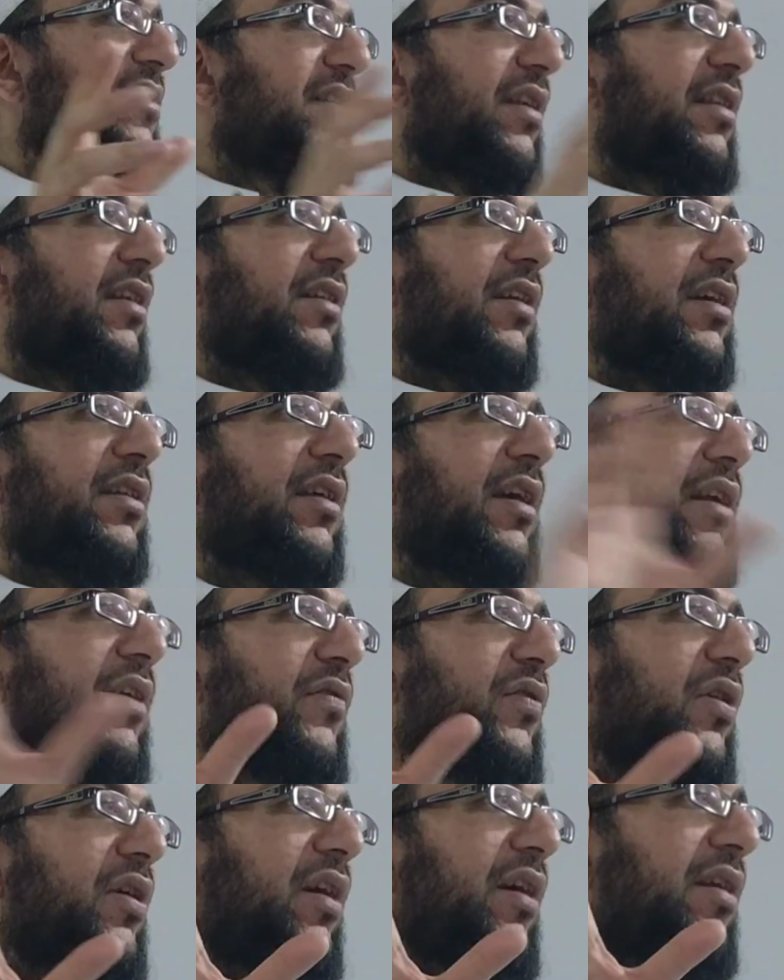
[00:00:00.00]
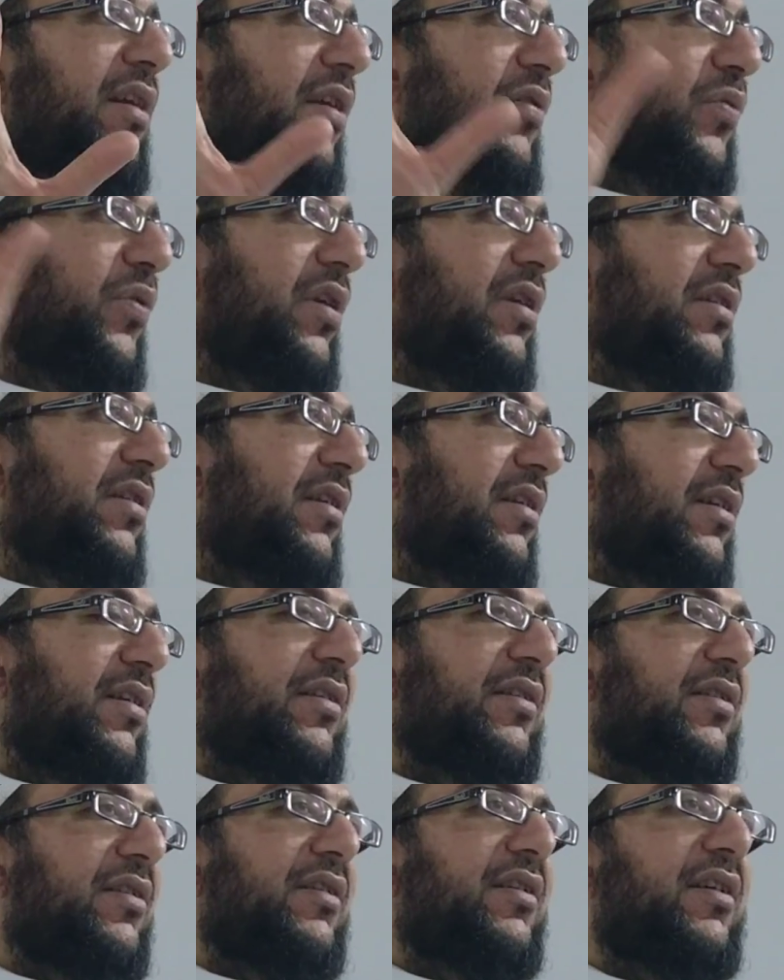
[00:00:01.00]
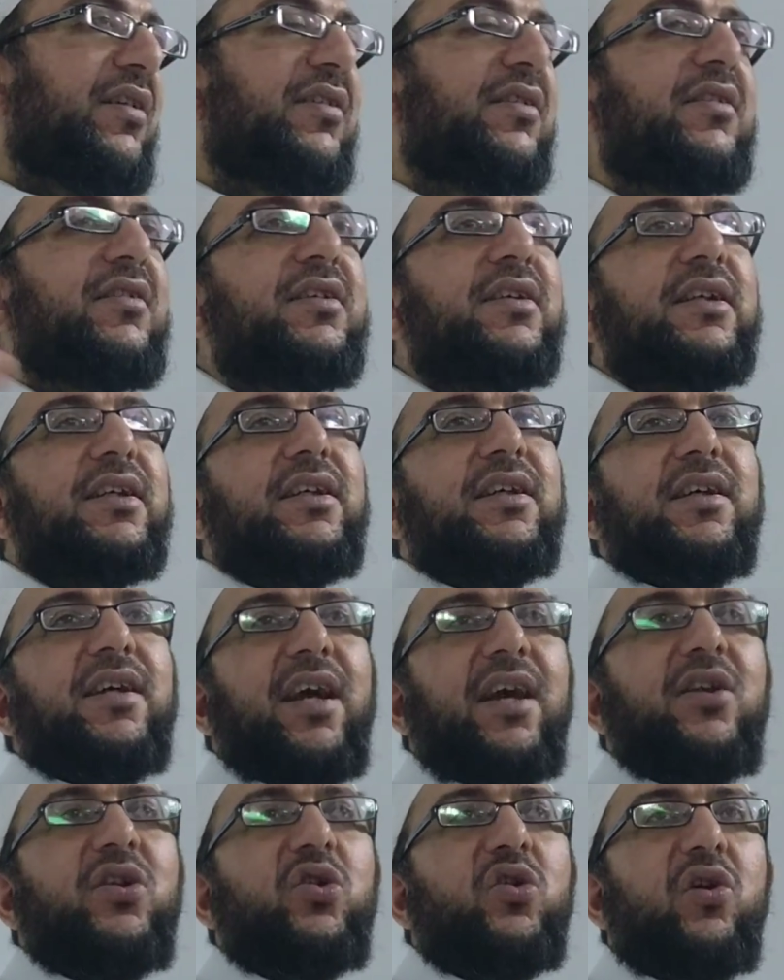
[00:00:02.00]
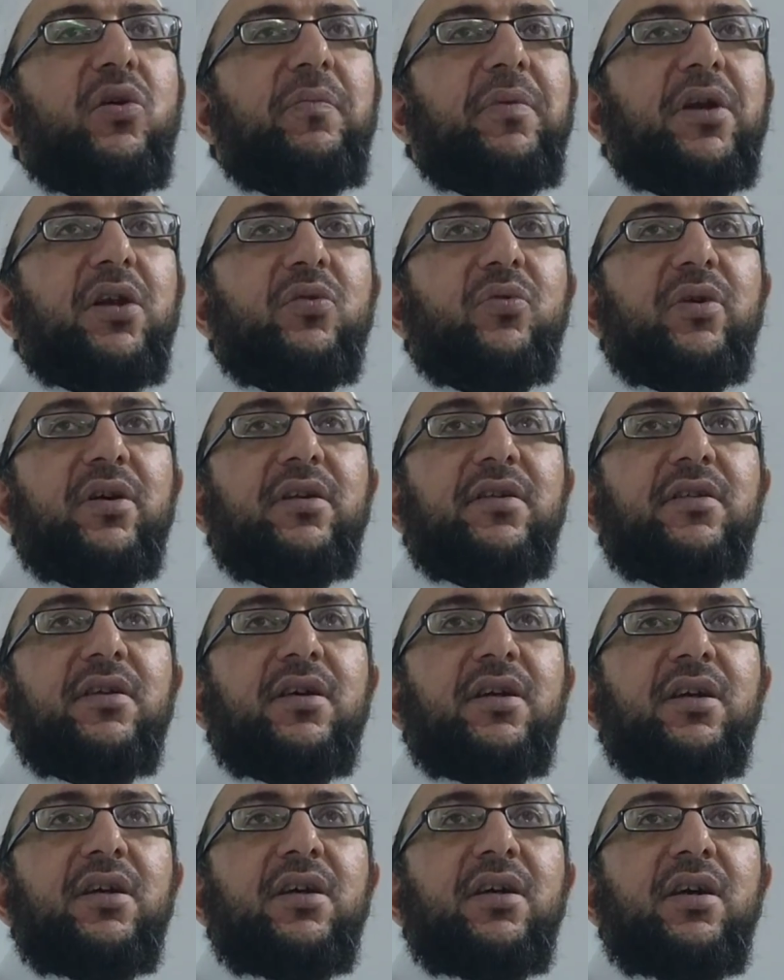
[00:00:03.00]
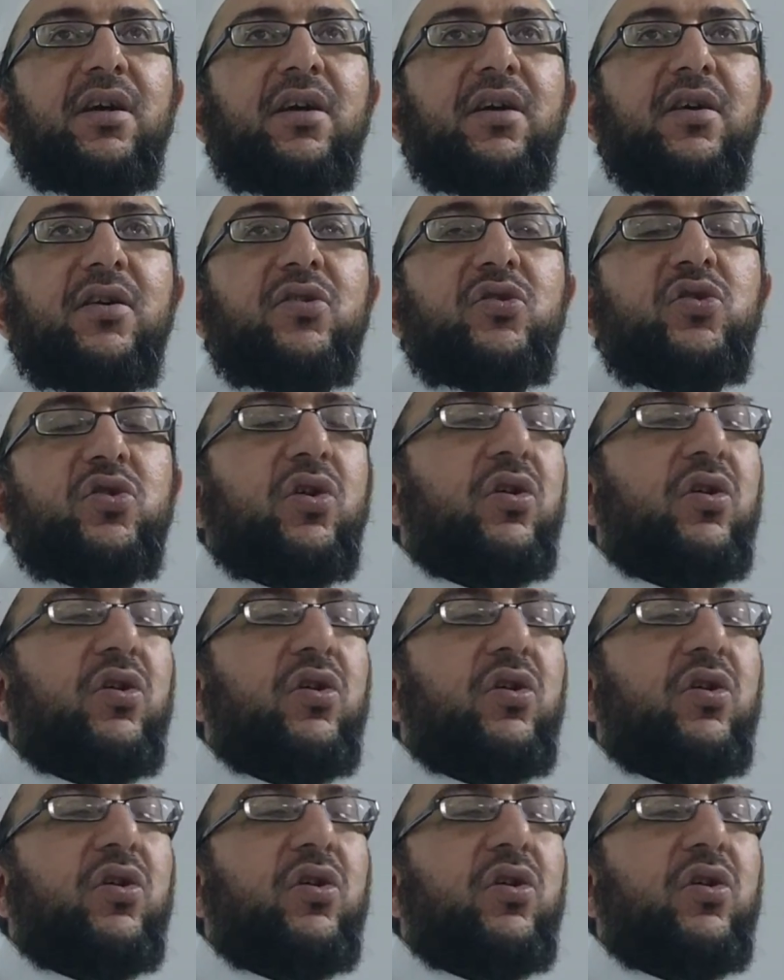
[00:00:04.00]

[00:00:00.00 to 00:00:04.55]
like that anywhere in the European world. So